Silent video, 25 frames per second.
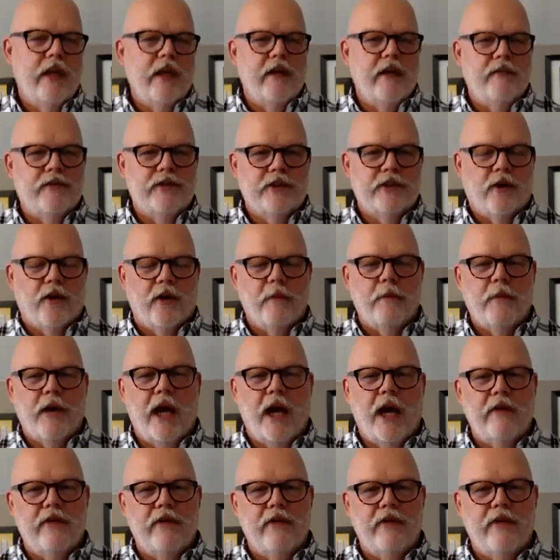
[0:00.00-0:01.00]
have started
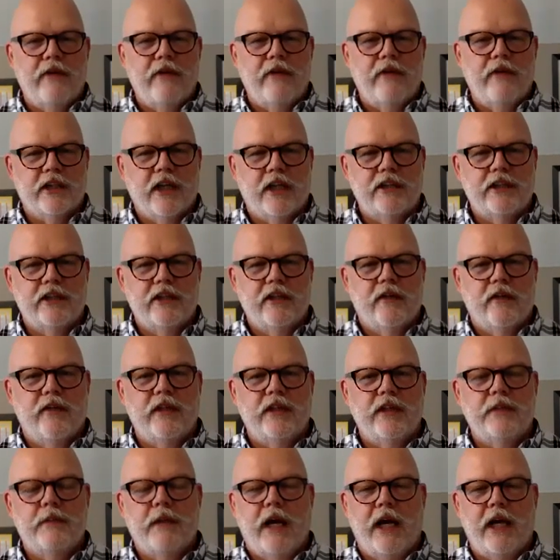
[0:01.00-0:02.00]
having a discussion over
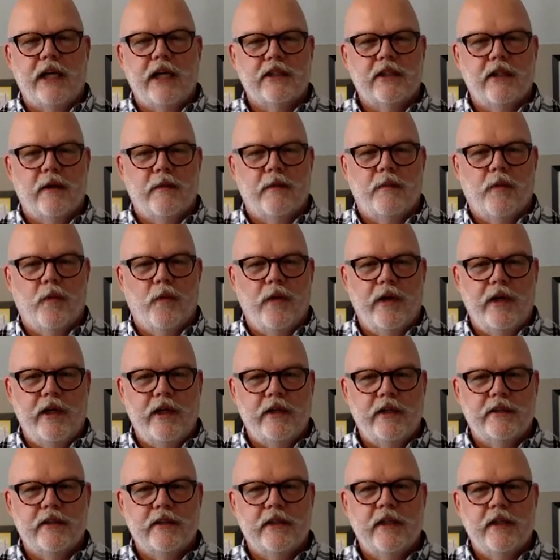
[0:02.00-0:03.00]
these past couple of
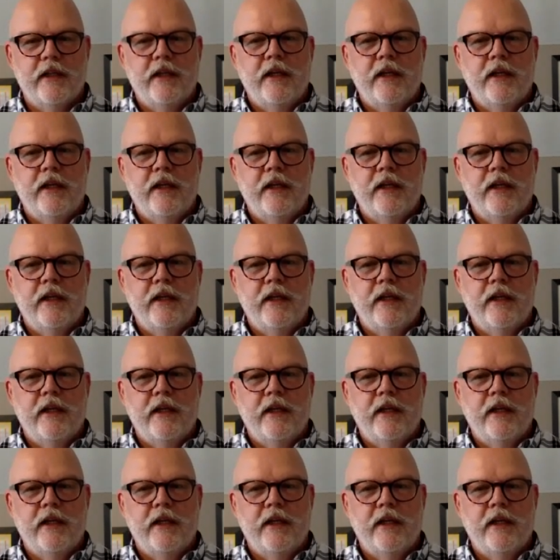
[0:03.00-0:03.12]
weeks.